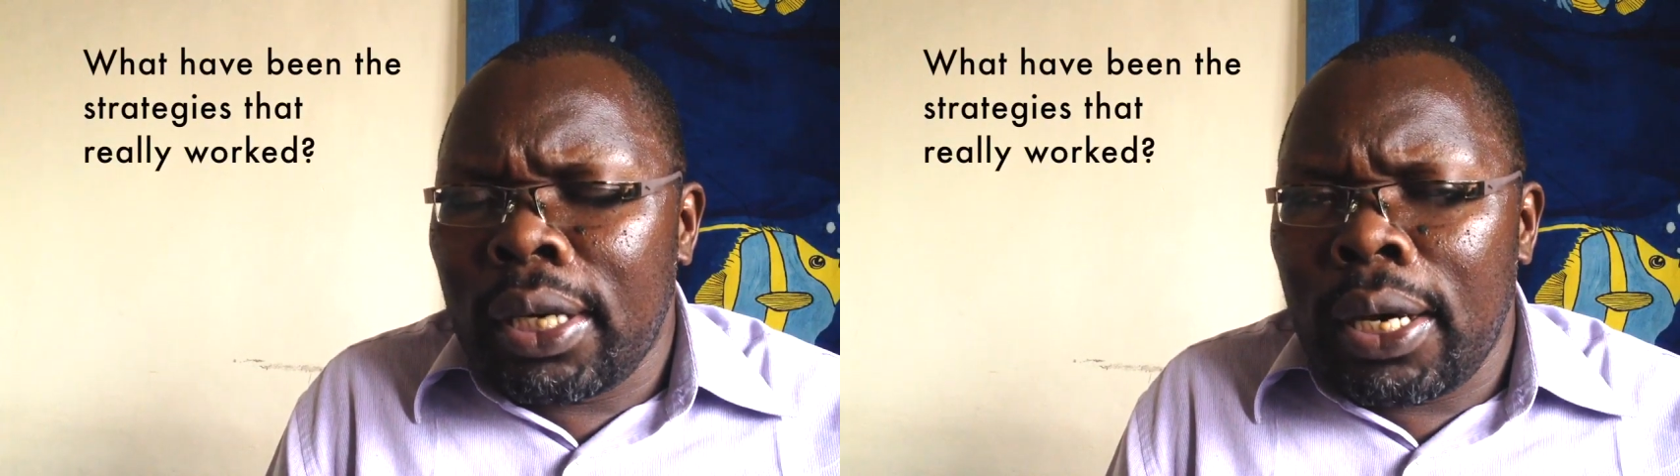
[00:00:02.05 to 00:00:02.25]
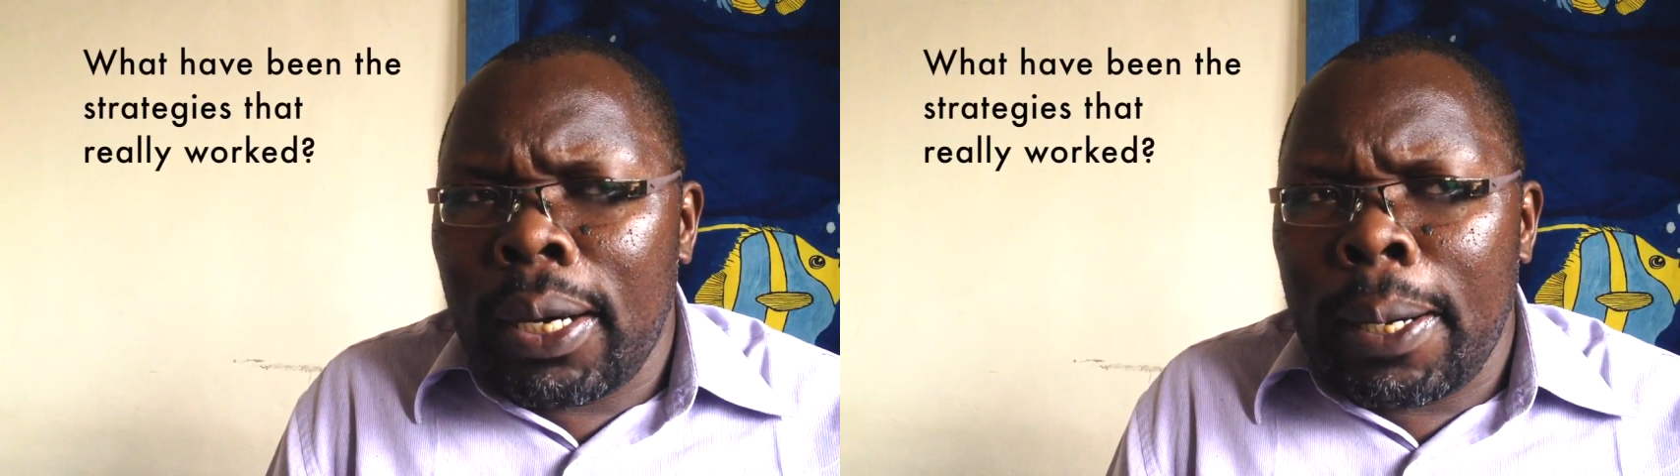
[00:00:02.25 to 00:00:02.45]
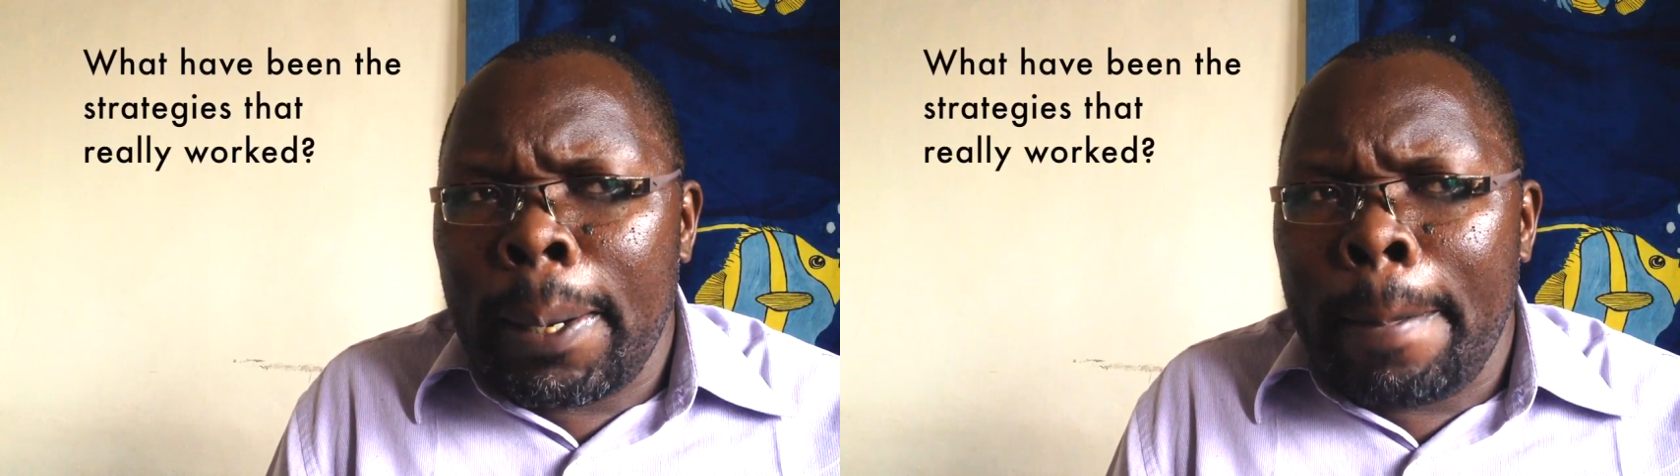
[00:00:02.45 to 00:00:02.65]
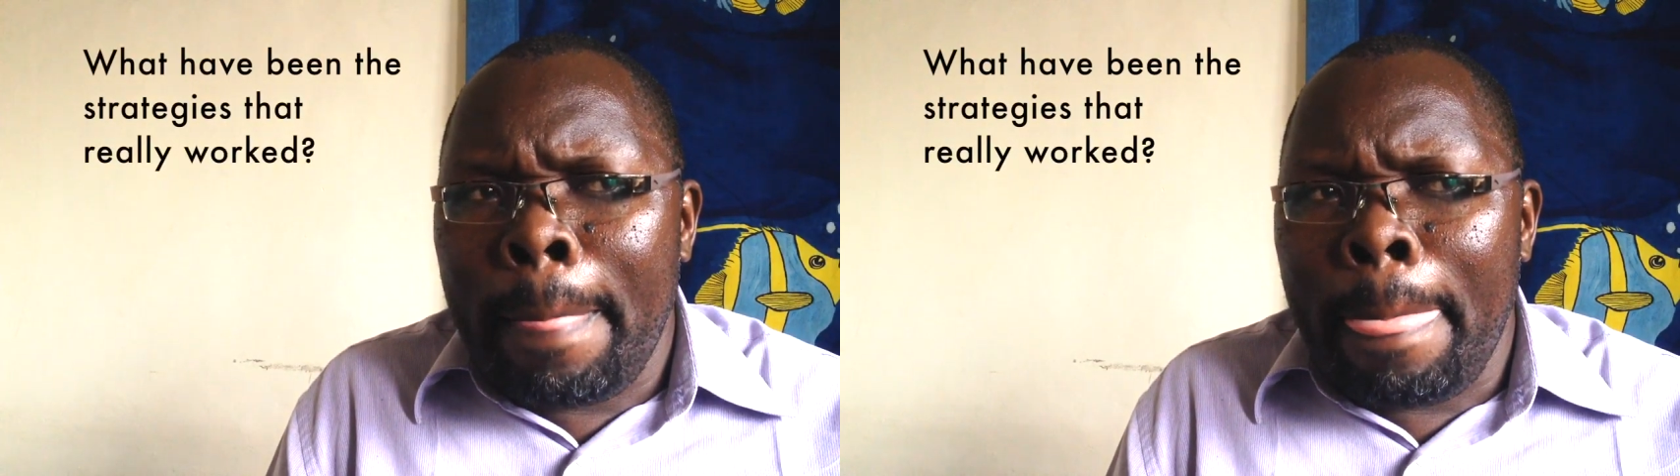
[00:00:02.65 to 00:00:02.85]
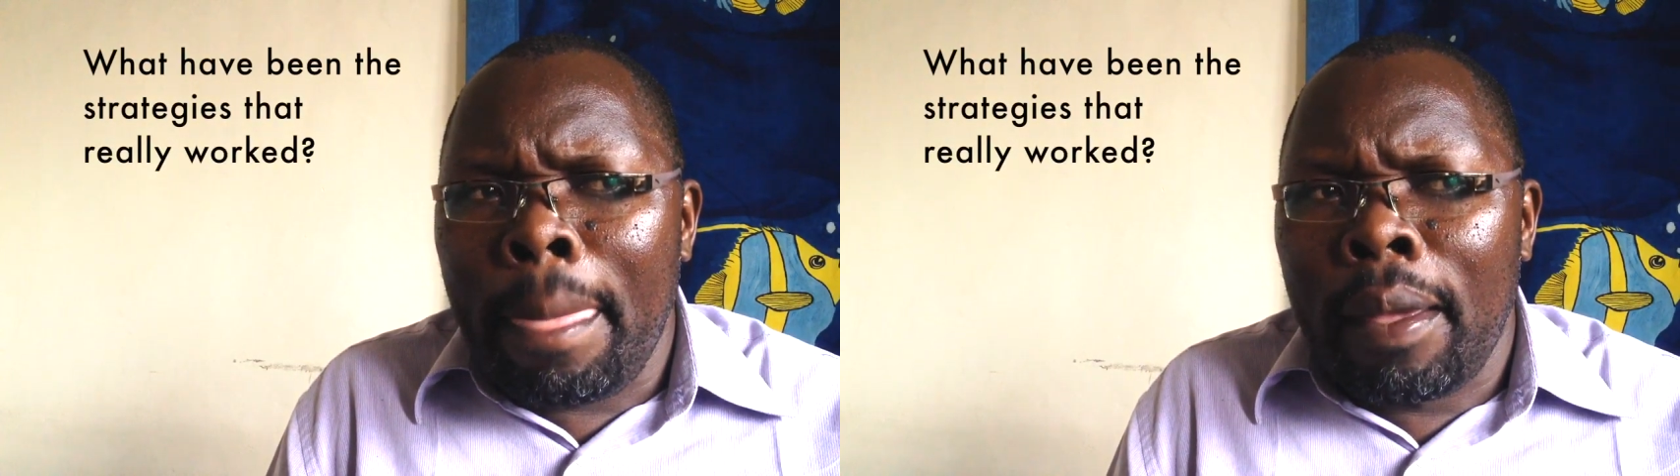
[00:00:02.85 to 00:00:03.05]
Um,
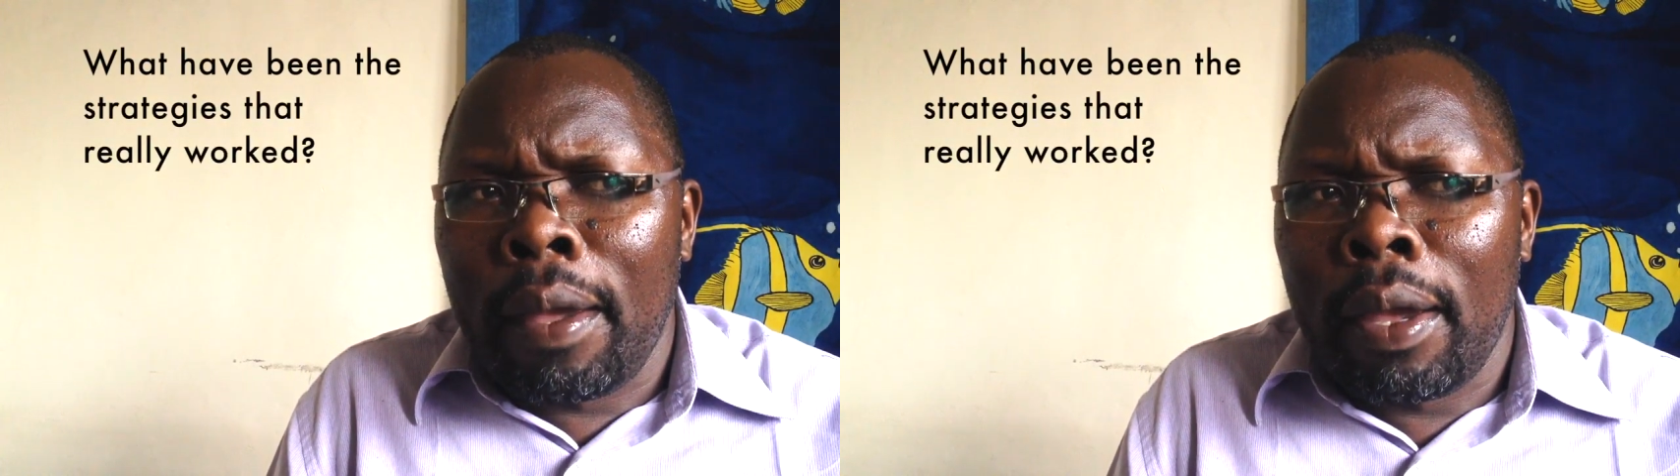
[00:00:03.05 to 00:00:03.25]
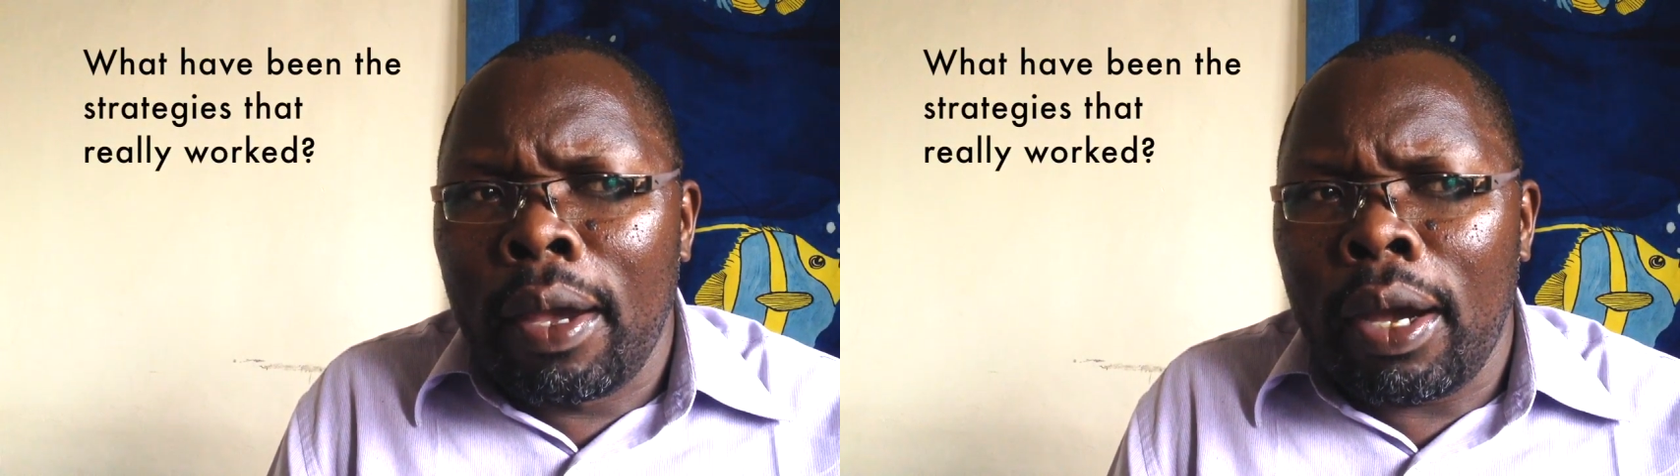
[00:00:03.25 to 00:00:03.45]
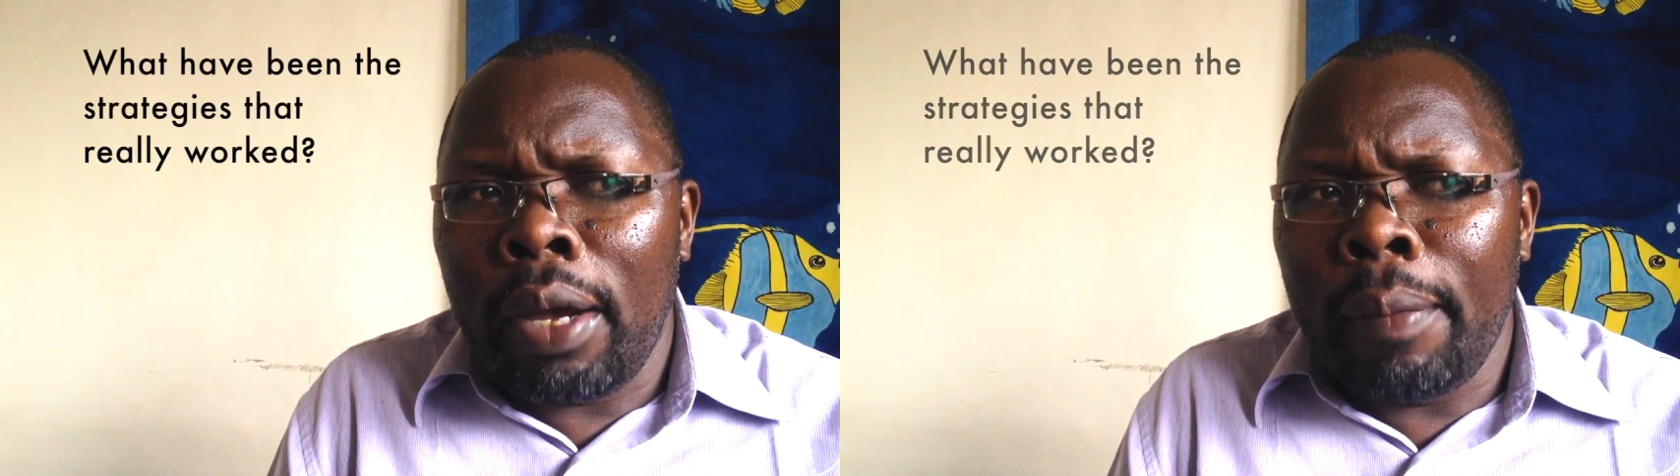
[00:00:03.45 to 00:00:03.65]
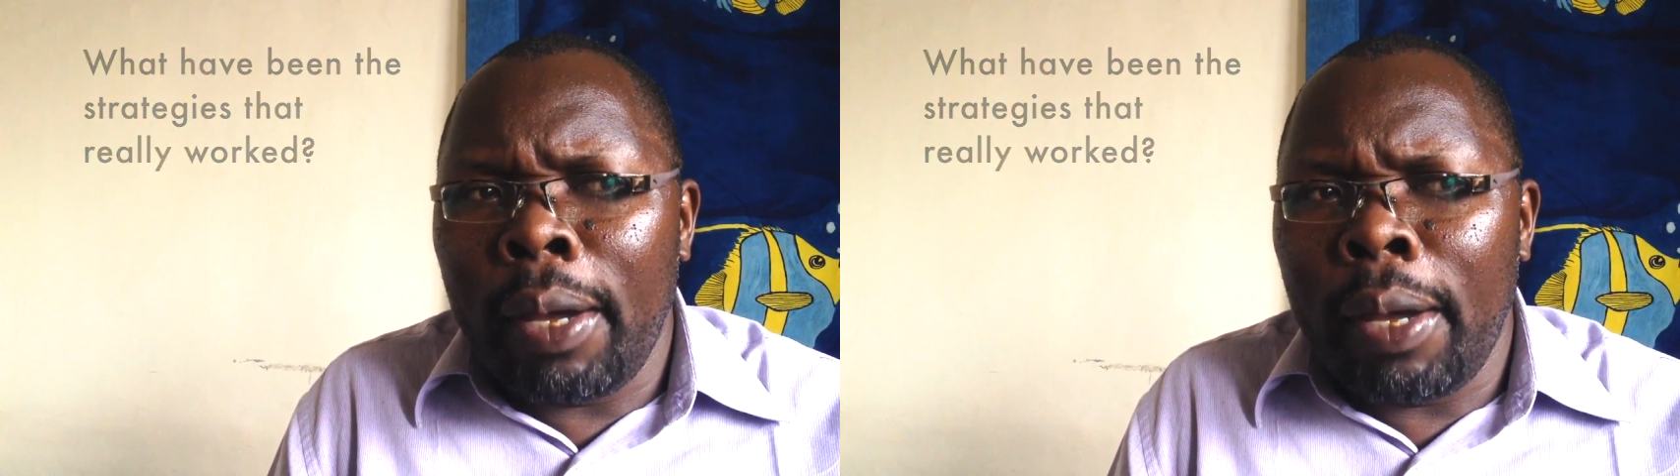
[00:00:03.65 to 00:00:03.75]
I,